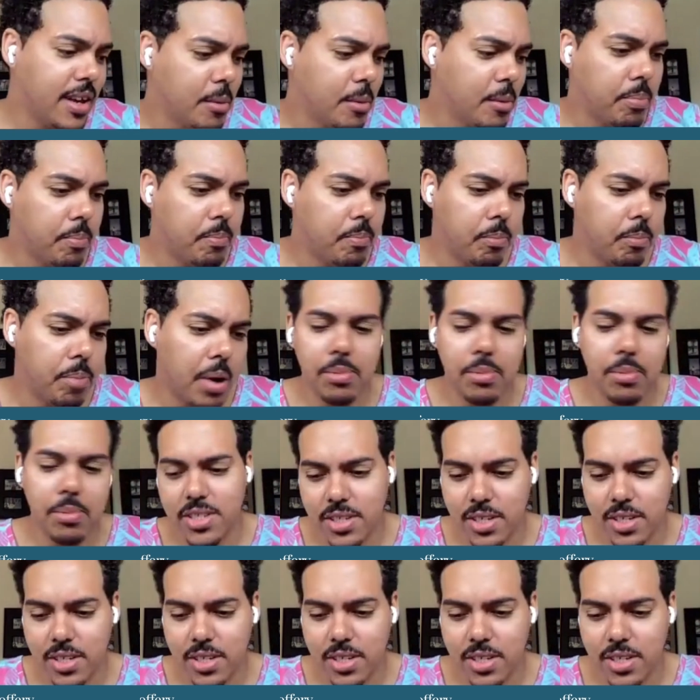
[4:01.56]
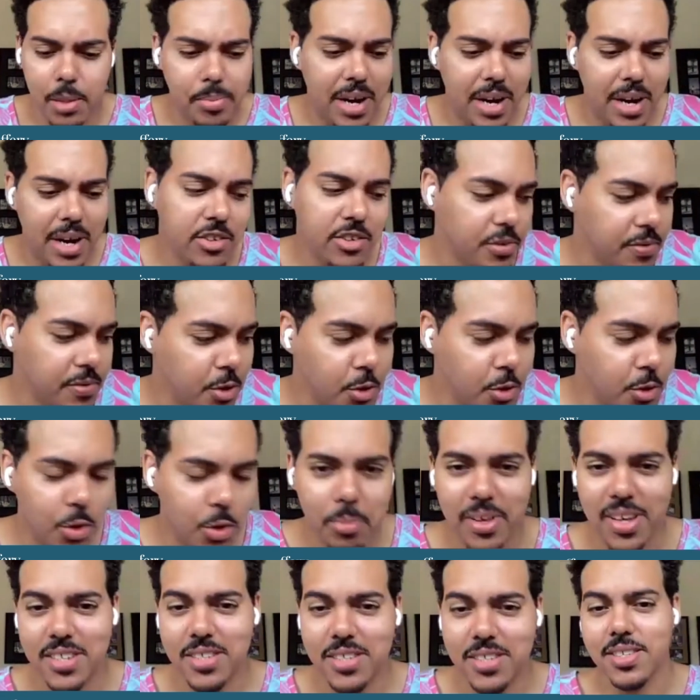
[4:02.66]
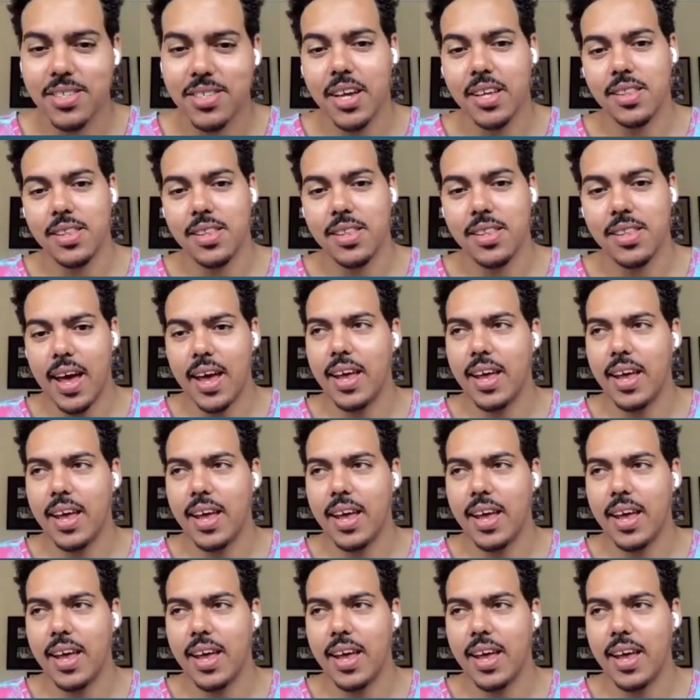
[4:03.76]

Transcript: publish in the Paris Review and places like that.